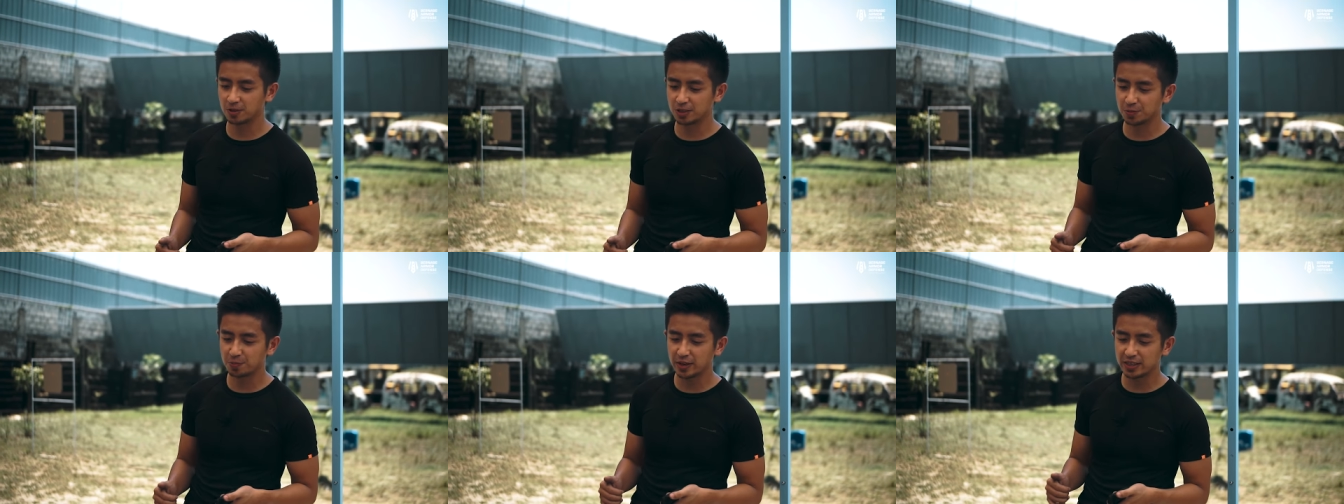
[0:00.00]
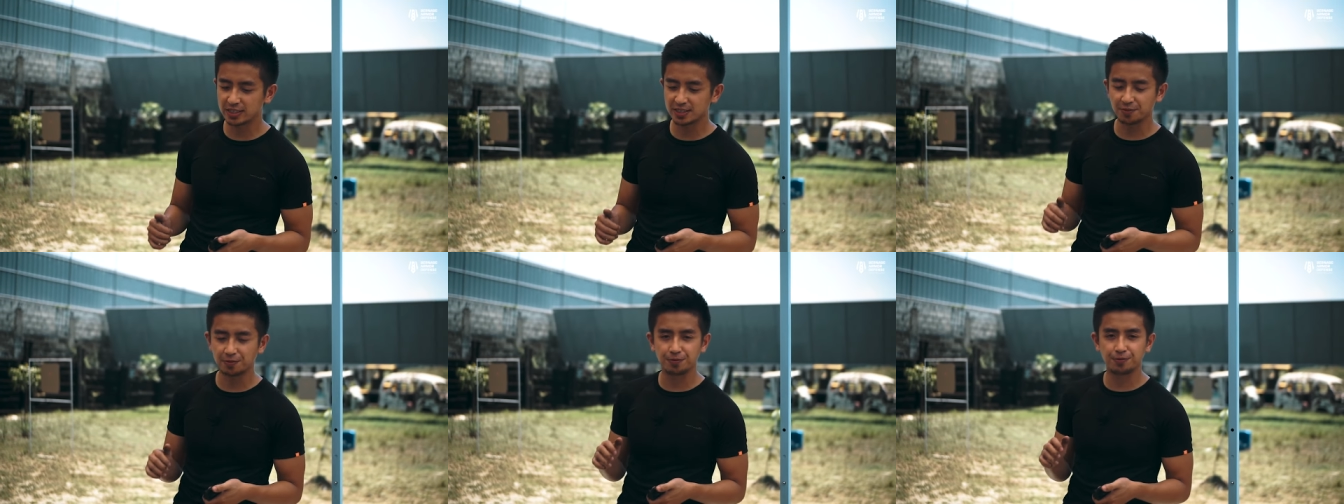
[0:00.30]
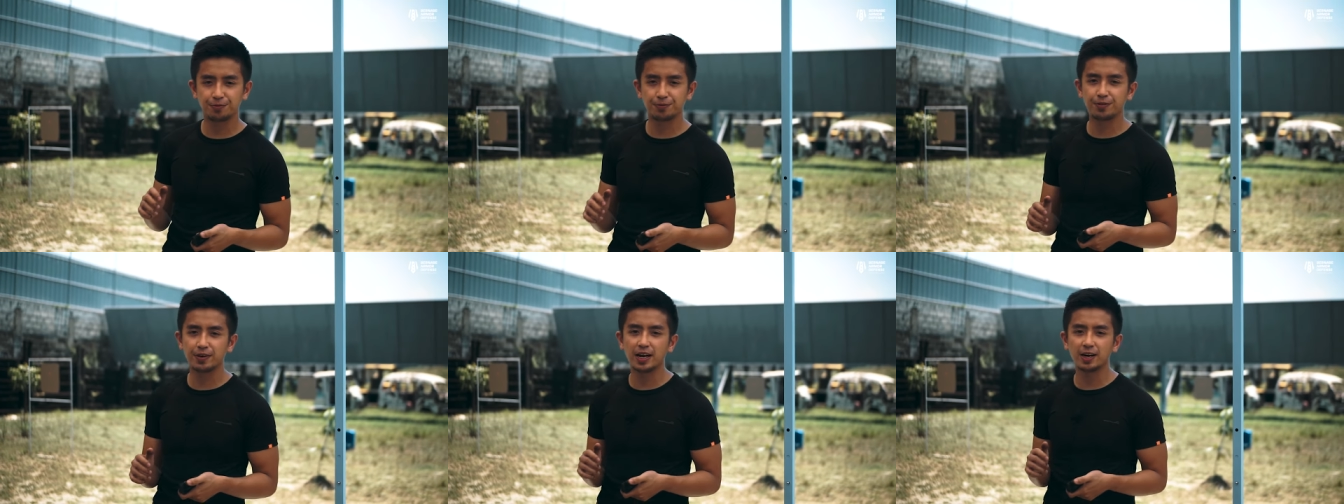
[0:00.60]
which makes
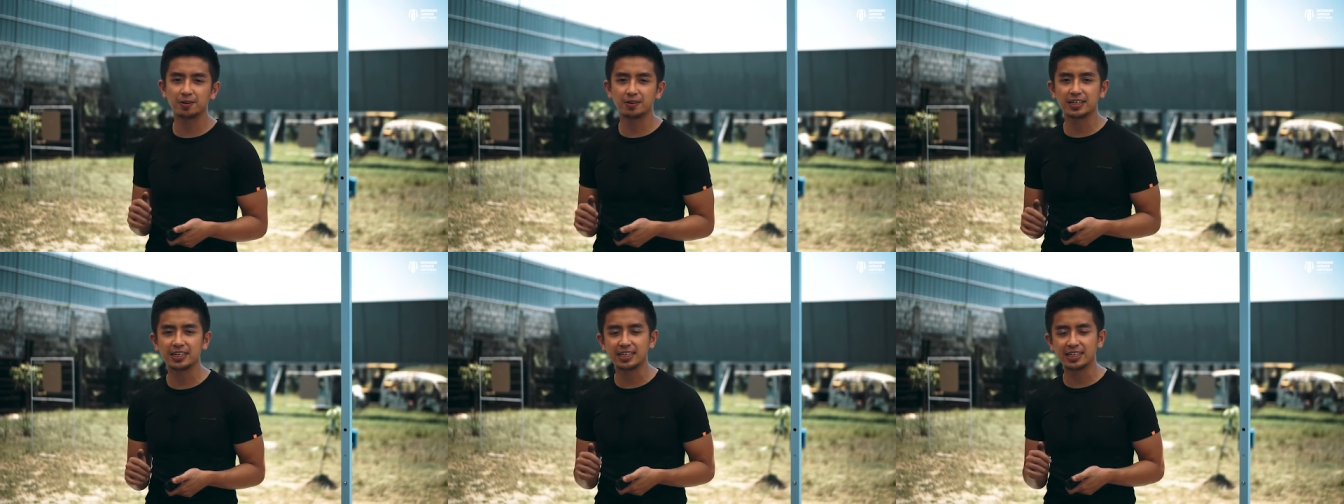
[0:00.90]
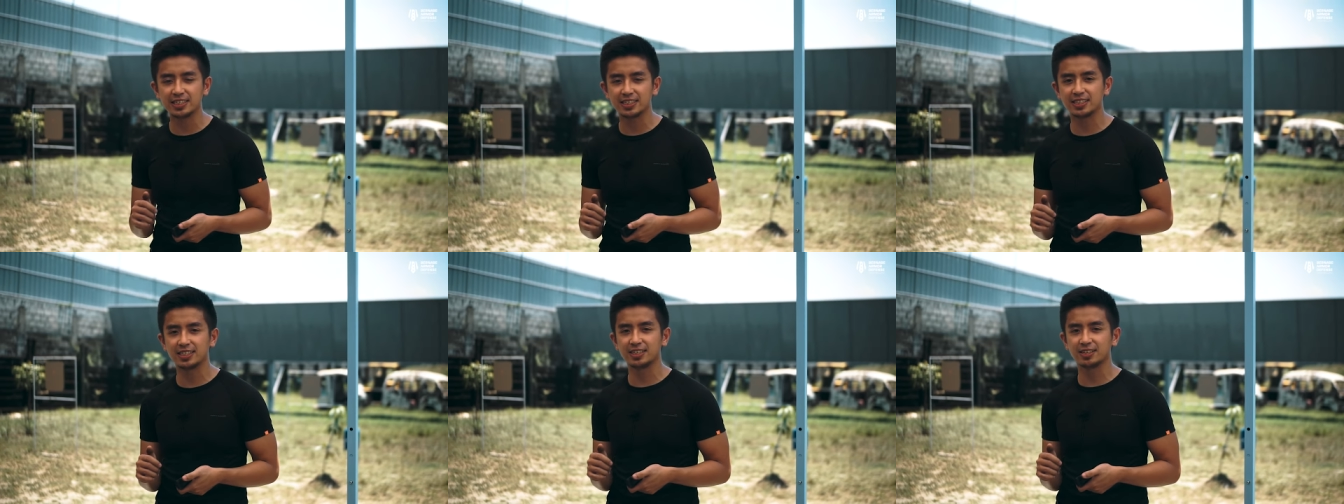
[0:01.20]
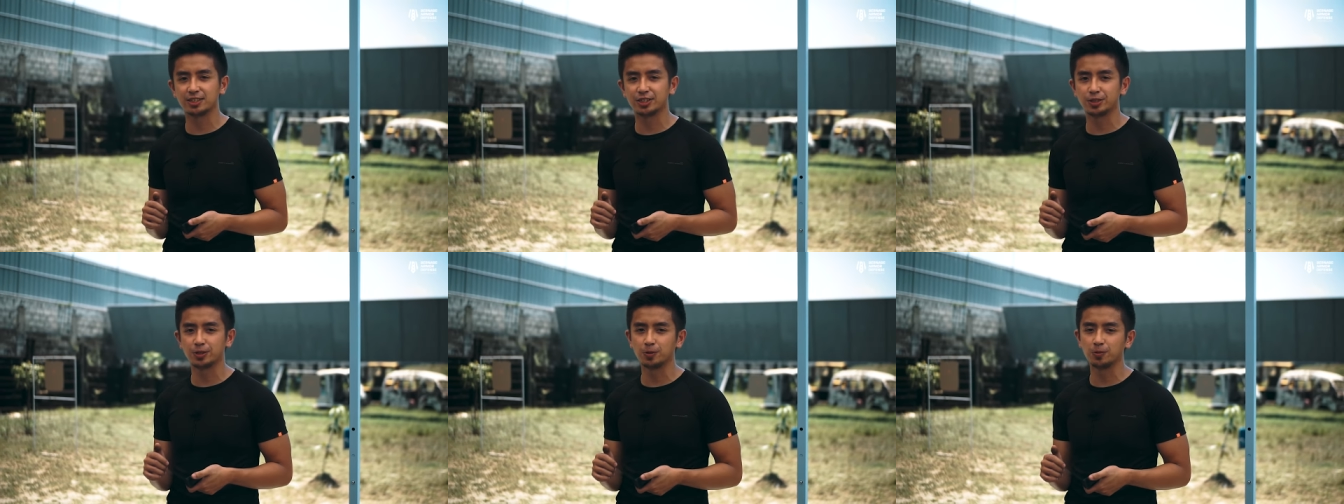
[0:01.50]
it very
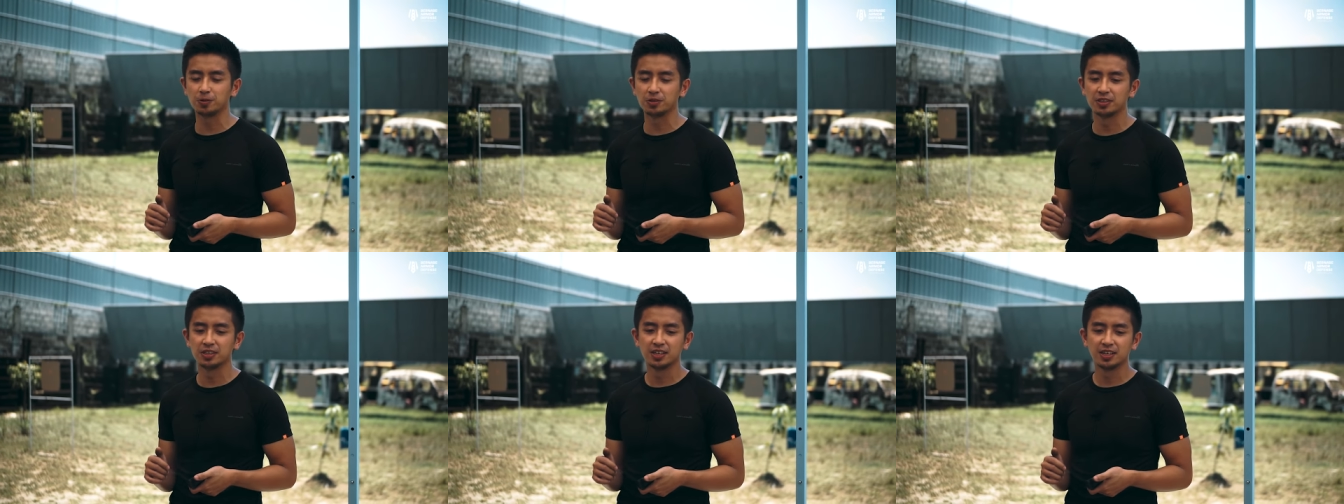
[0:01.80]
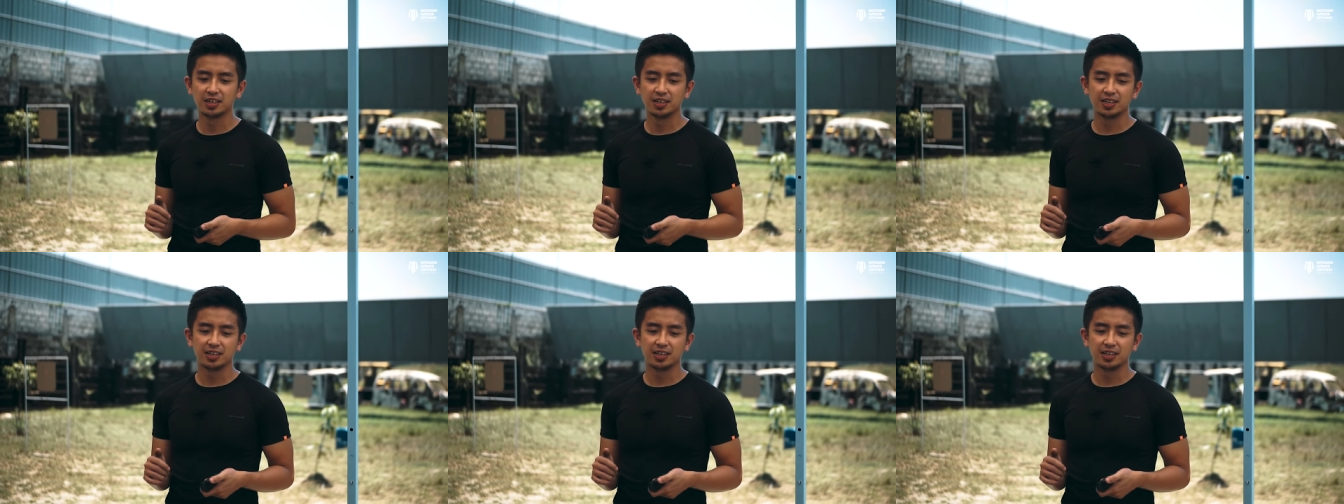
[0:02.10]
easy to shoot,